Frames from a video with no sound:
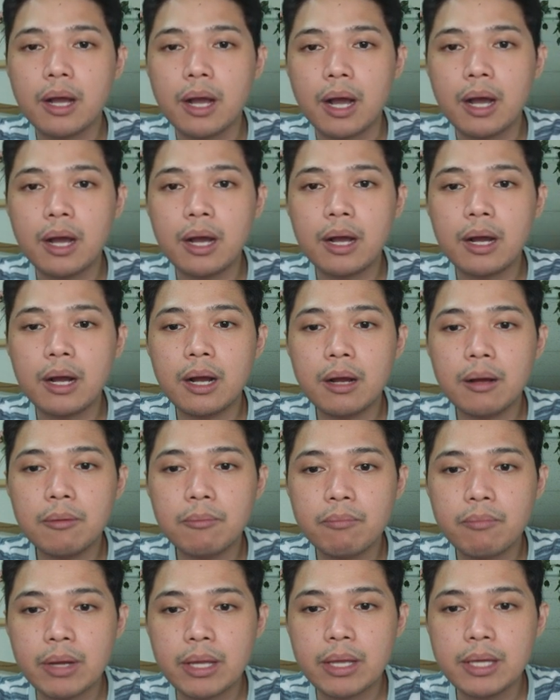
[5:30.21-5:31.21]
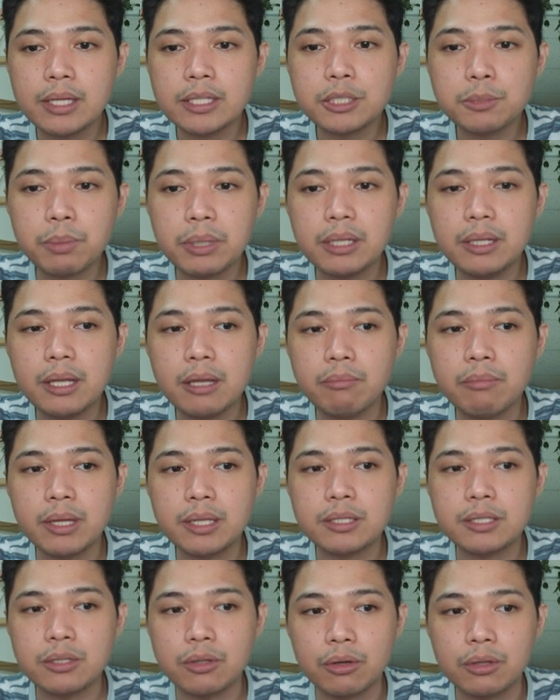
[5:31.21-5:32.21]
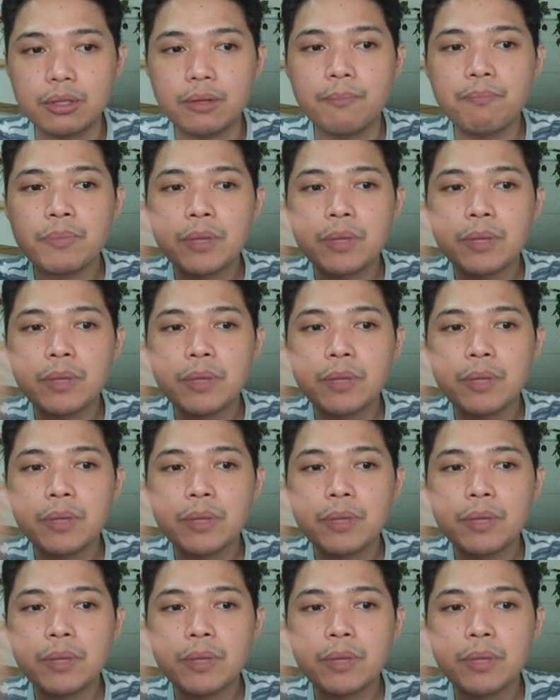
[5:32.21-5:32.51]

ang magiging speed limits noon.